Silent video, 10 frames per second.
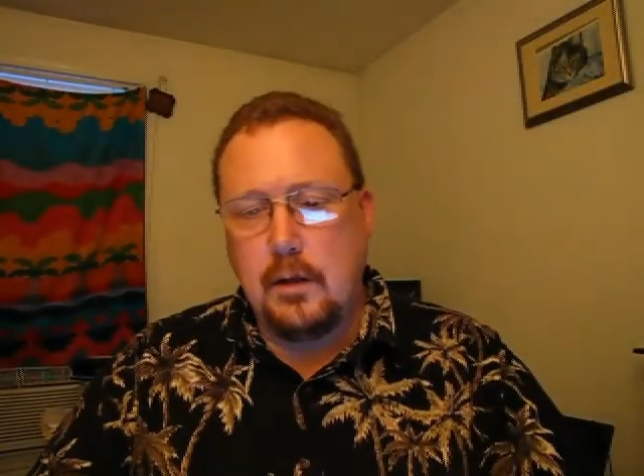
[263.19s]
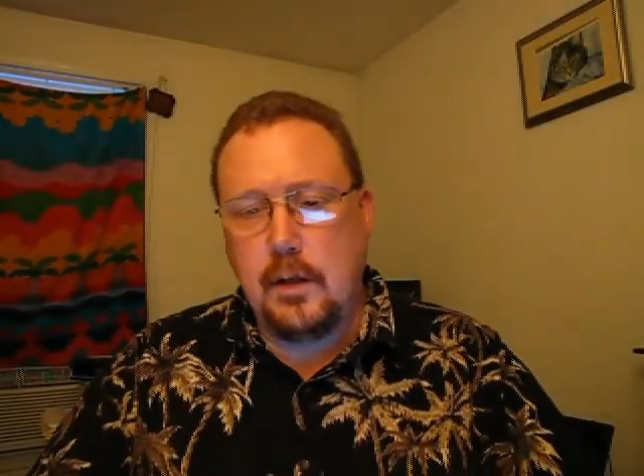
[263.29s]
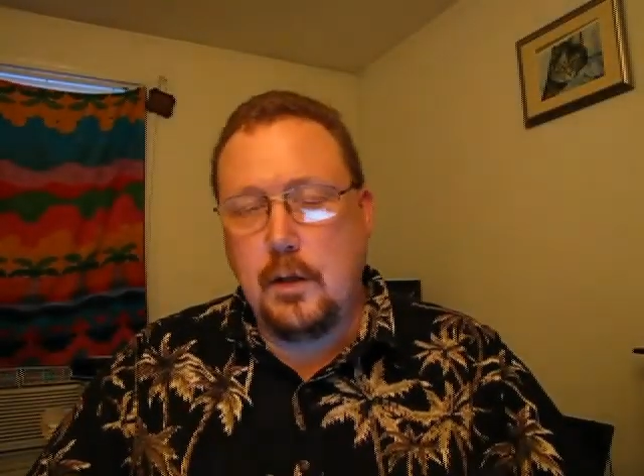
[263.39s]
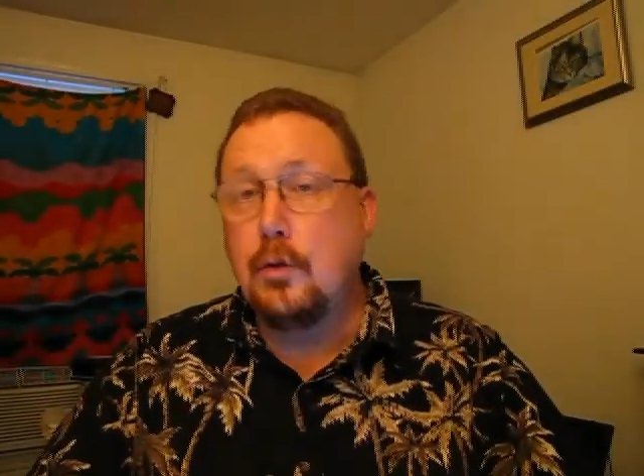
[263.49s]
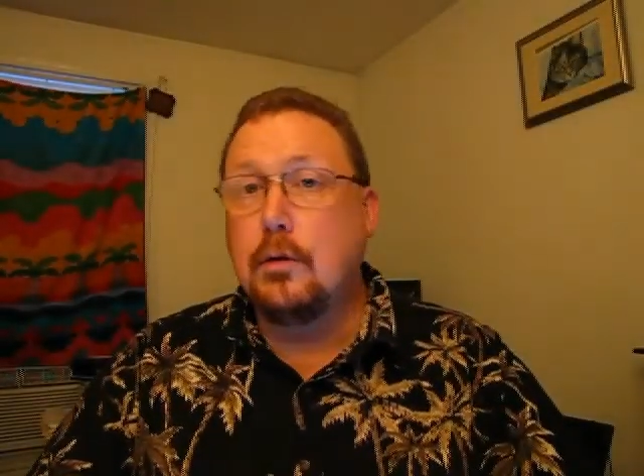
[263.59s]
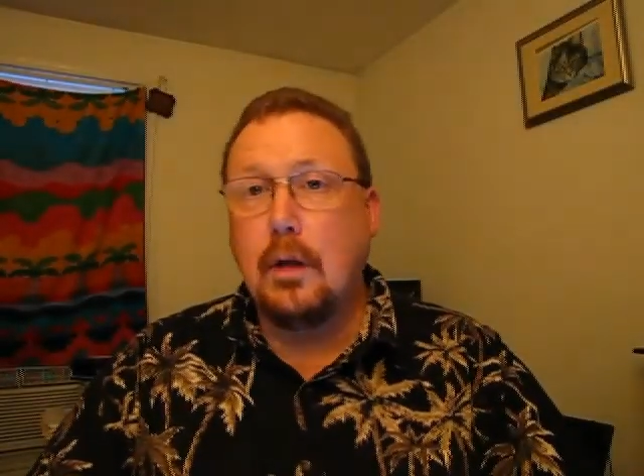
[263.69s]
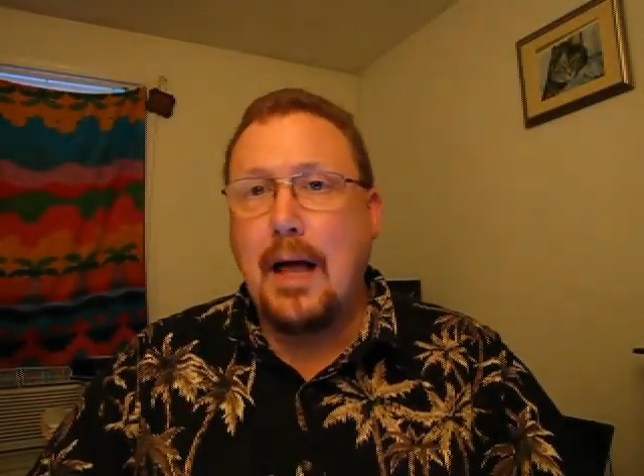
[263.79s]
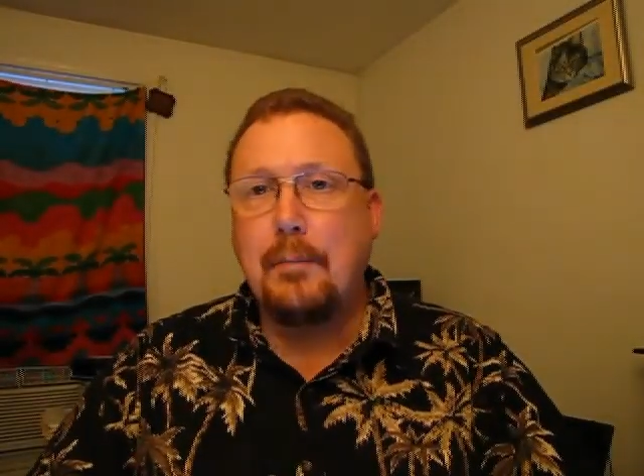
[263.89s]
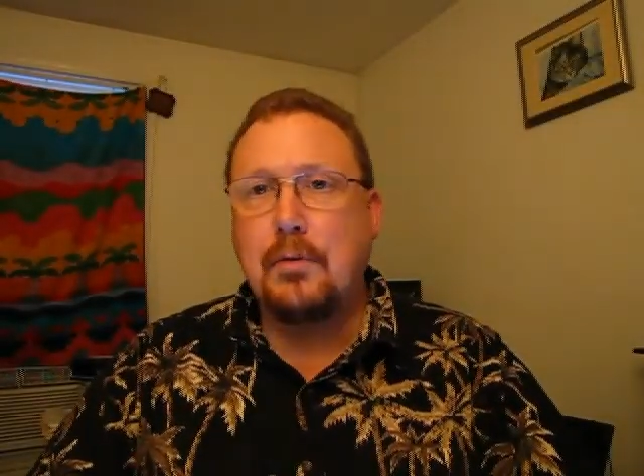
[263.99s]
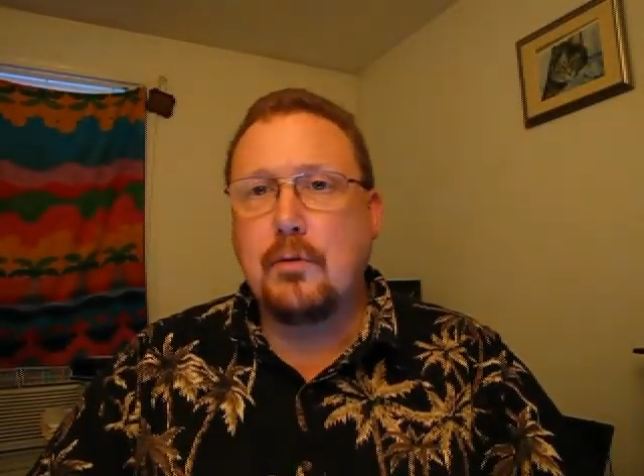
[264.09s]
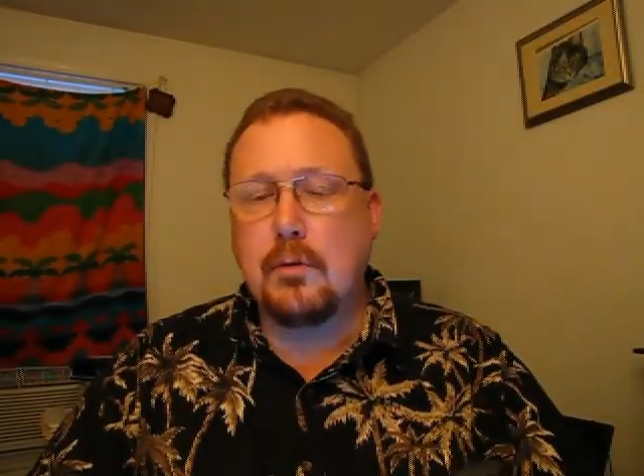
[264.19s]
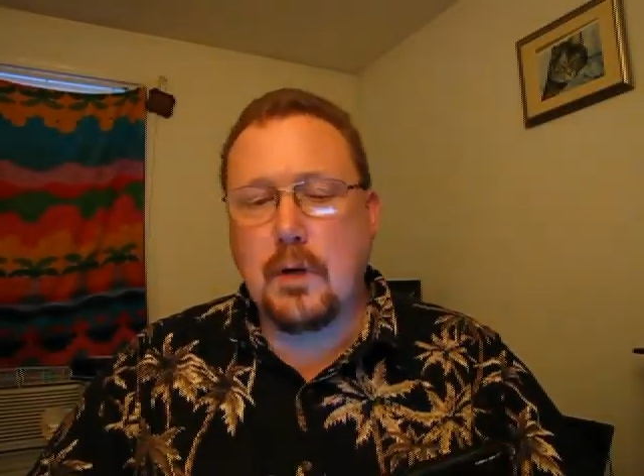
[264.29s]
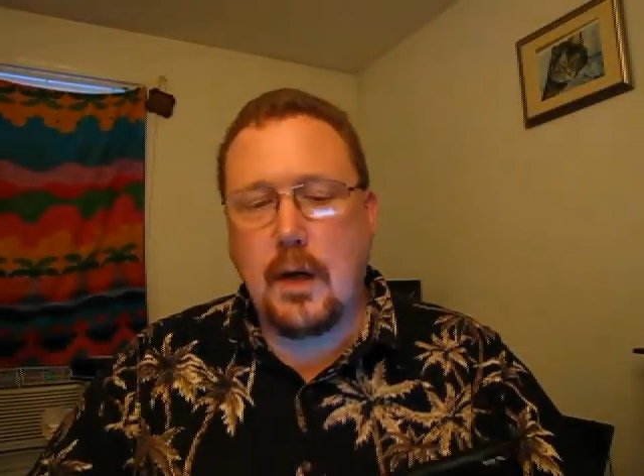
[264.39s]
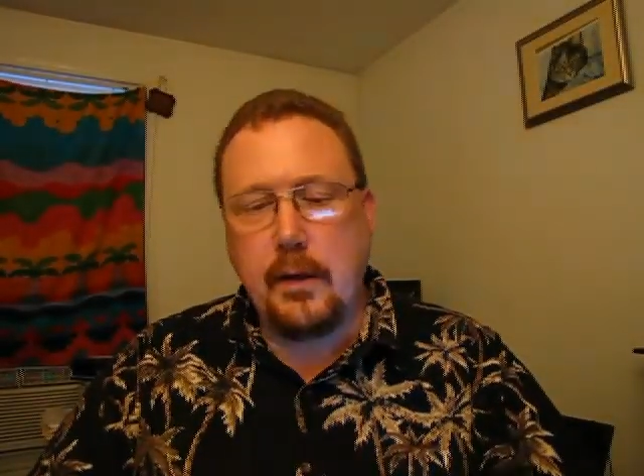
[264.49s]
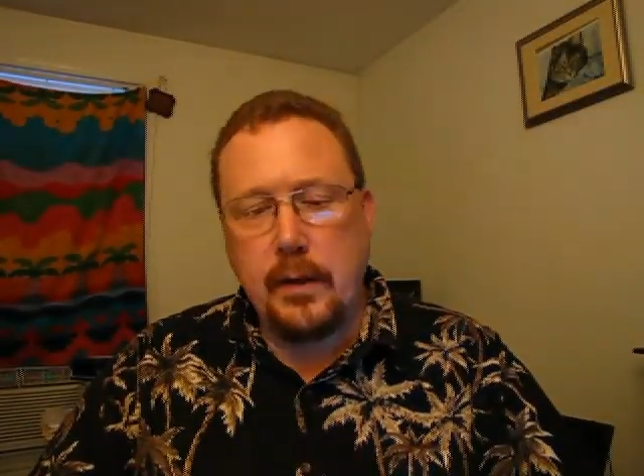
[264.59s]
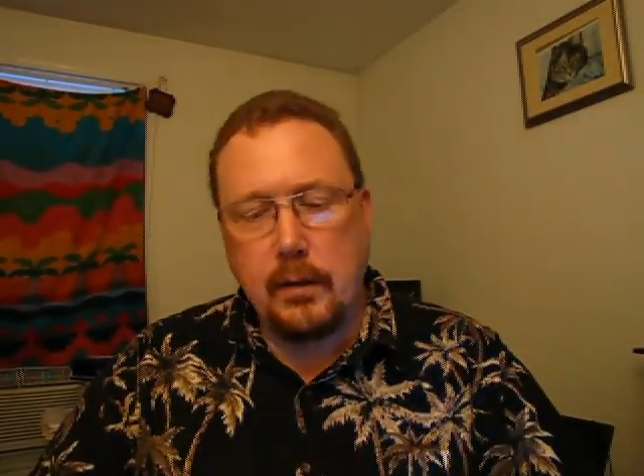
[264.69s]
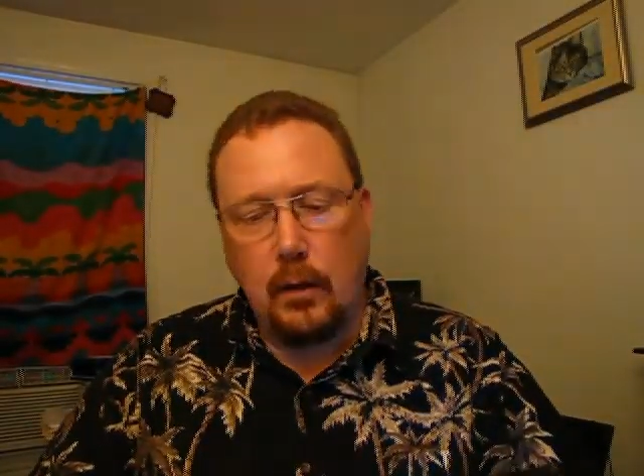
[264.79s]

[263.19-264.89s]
the Google App Store on there,